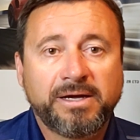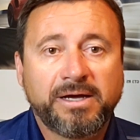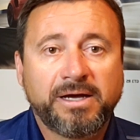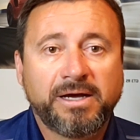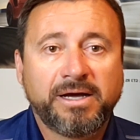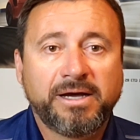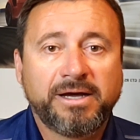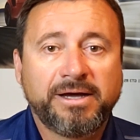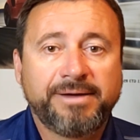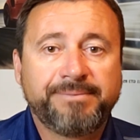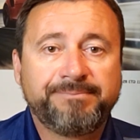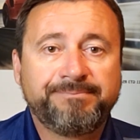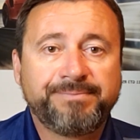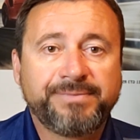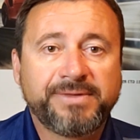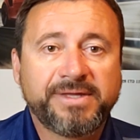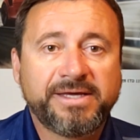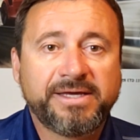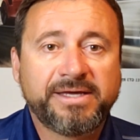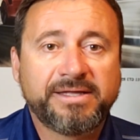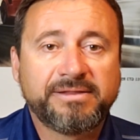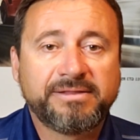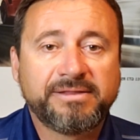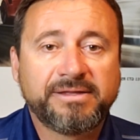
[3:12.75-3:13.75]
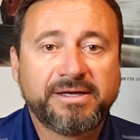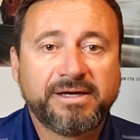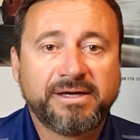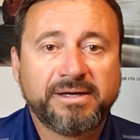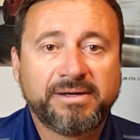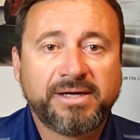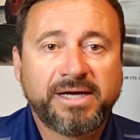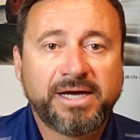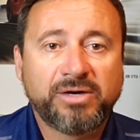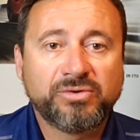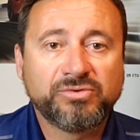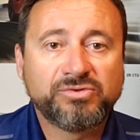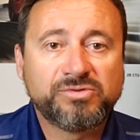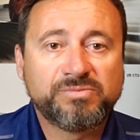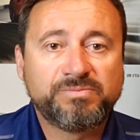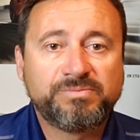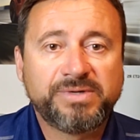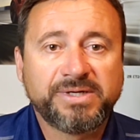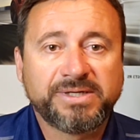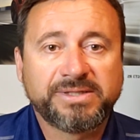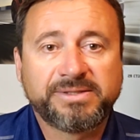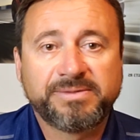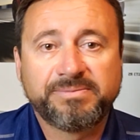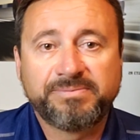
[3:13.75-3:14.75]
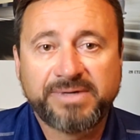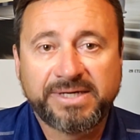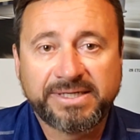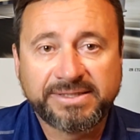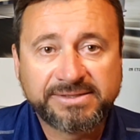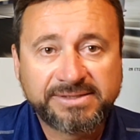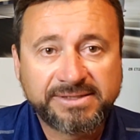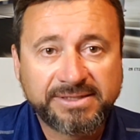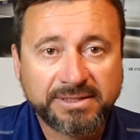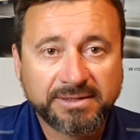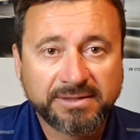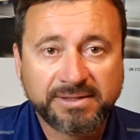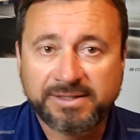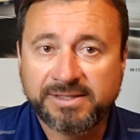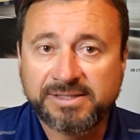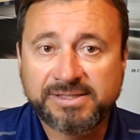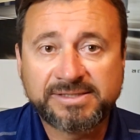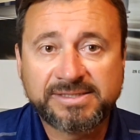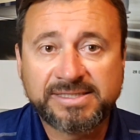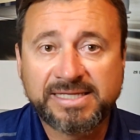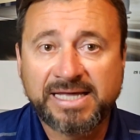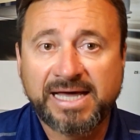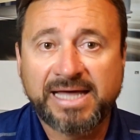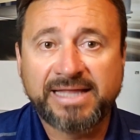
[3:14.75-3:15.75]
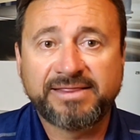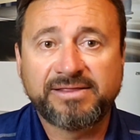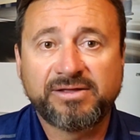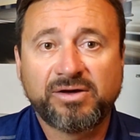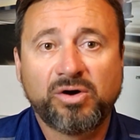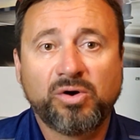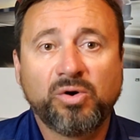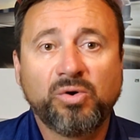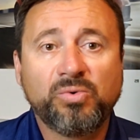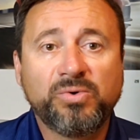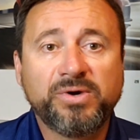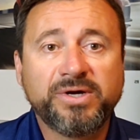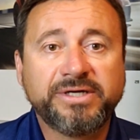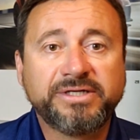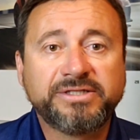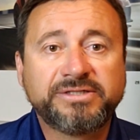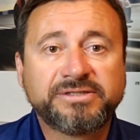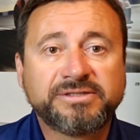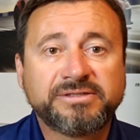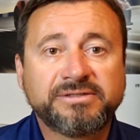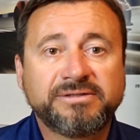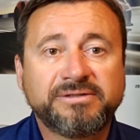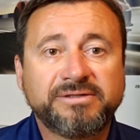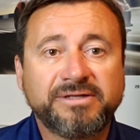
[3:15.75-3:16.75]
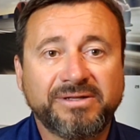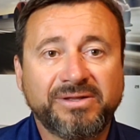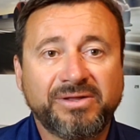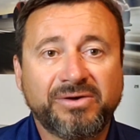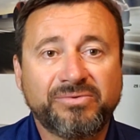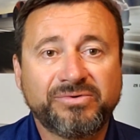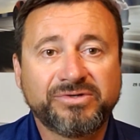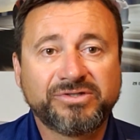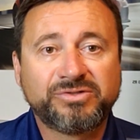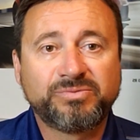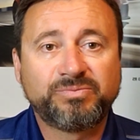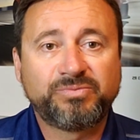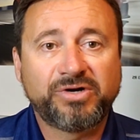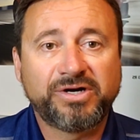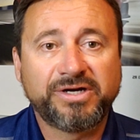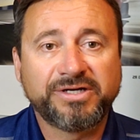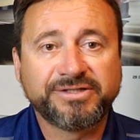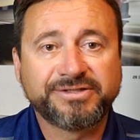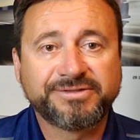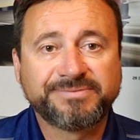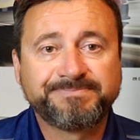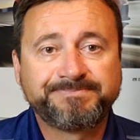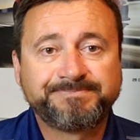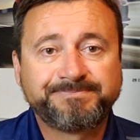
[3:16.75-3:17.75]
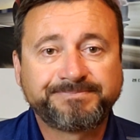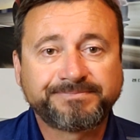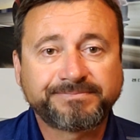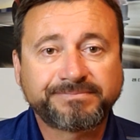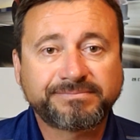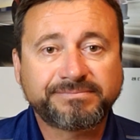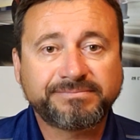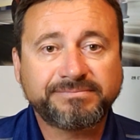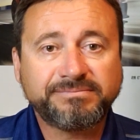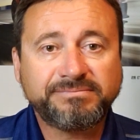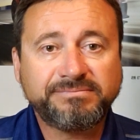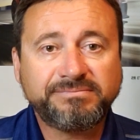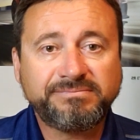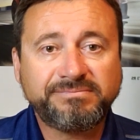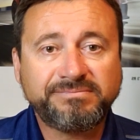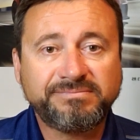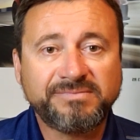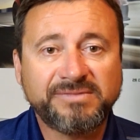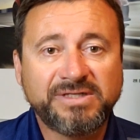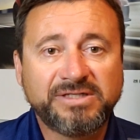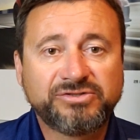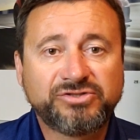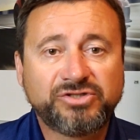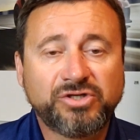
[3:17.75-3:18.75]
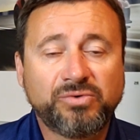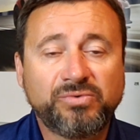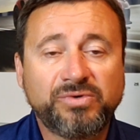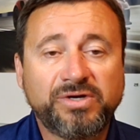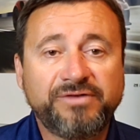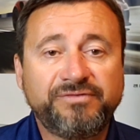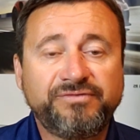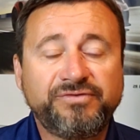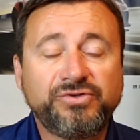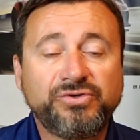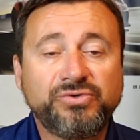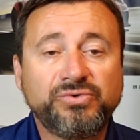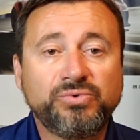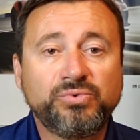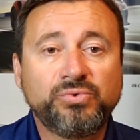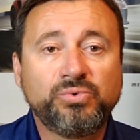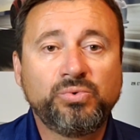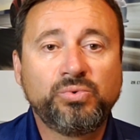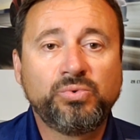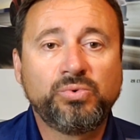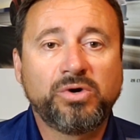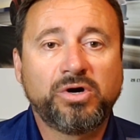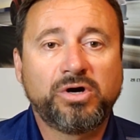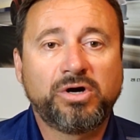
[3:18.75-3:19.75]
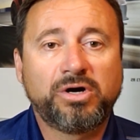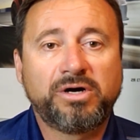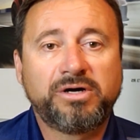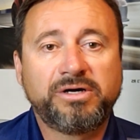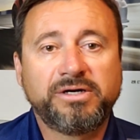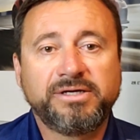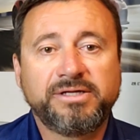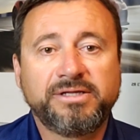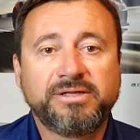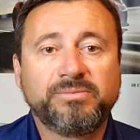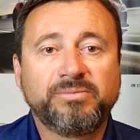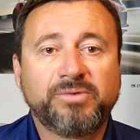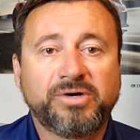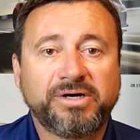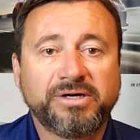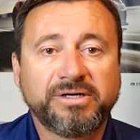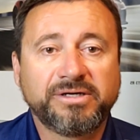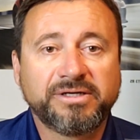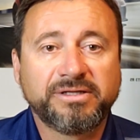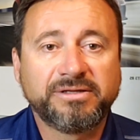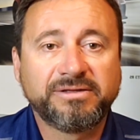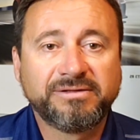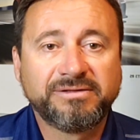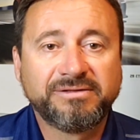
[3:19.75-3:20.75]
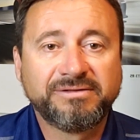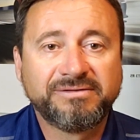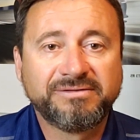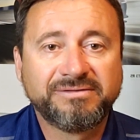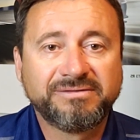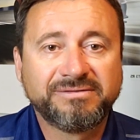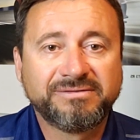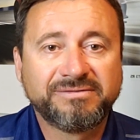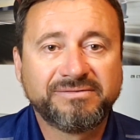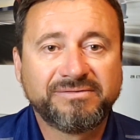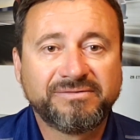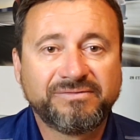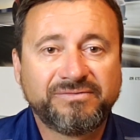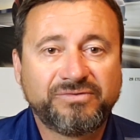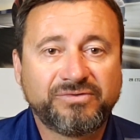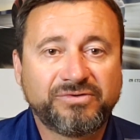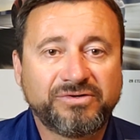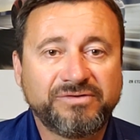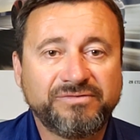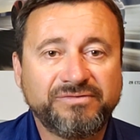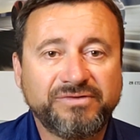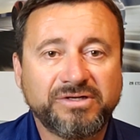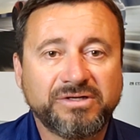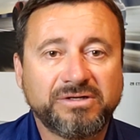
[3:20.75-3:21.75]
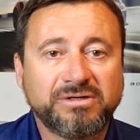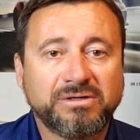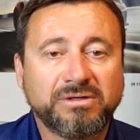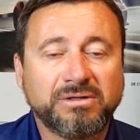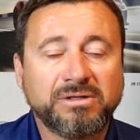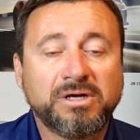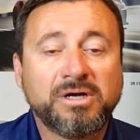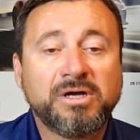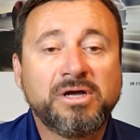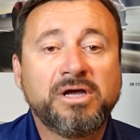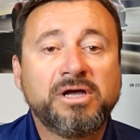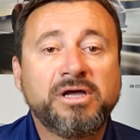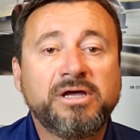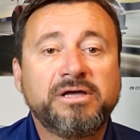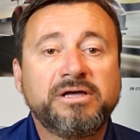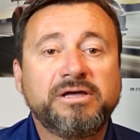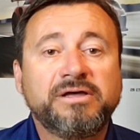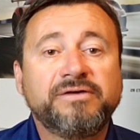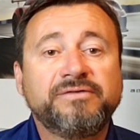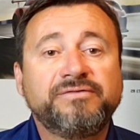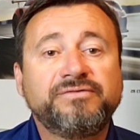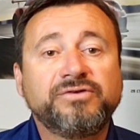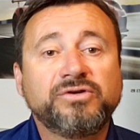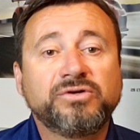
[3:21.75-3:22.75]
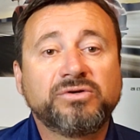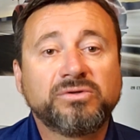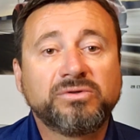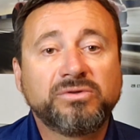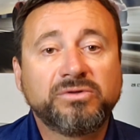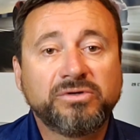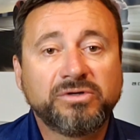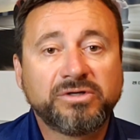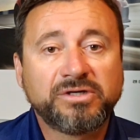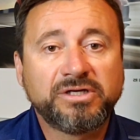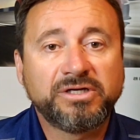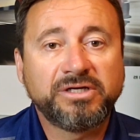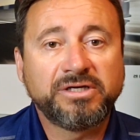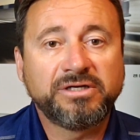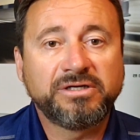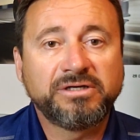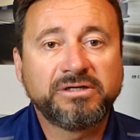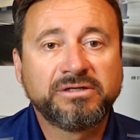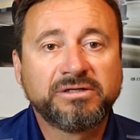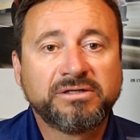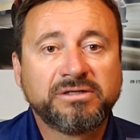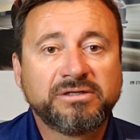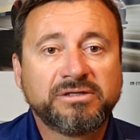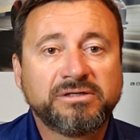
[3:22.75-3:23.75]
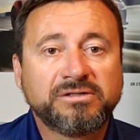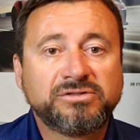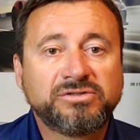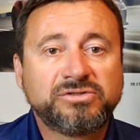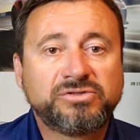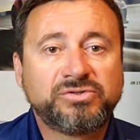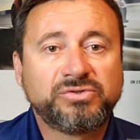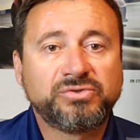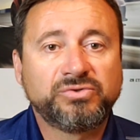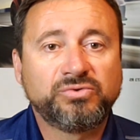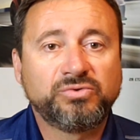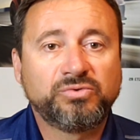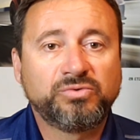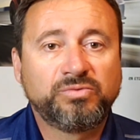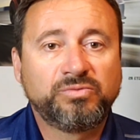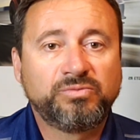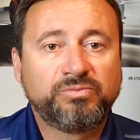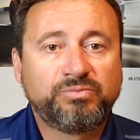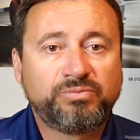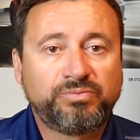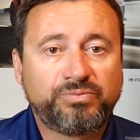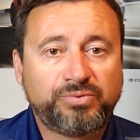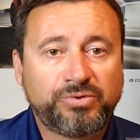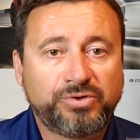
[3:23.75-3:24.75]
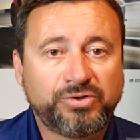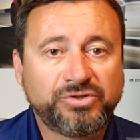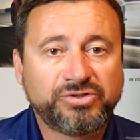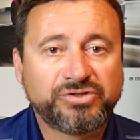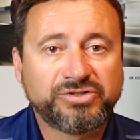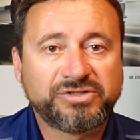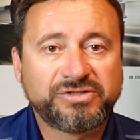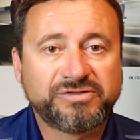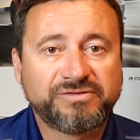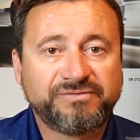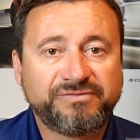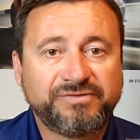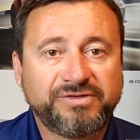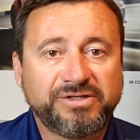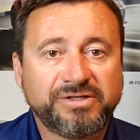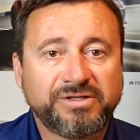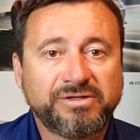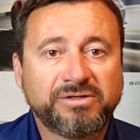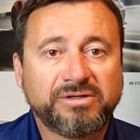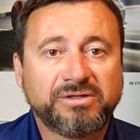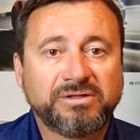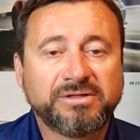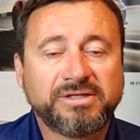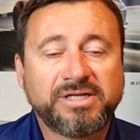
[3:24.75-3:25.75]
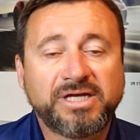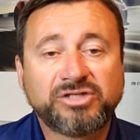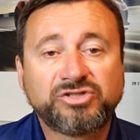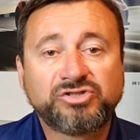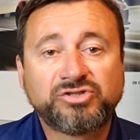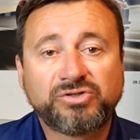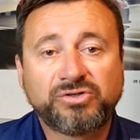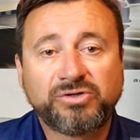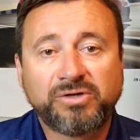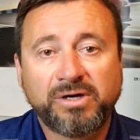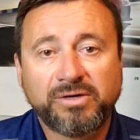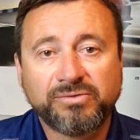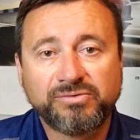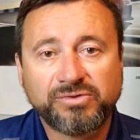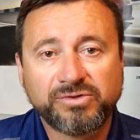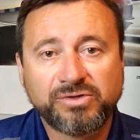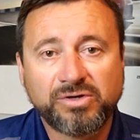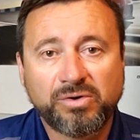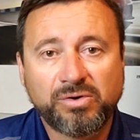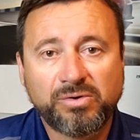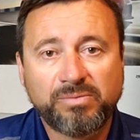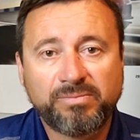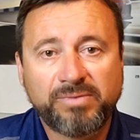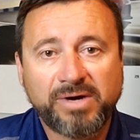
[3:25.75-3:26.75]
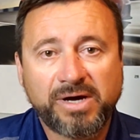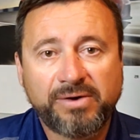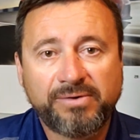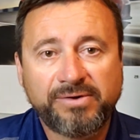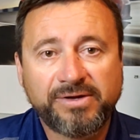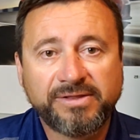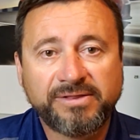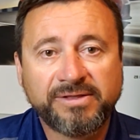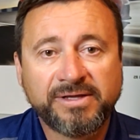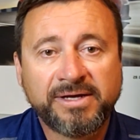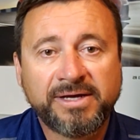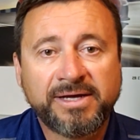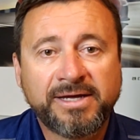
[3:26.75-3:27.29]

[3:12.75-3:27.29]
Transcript: and how to pick the best deal. And it's not always the lowest price. So if you are in the market for a vehicle, if you're looking to purchase a vehicle, not sure how to go about it,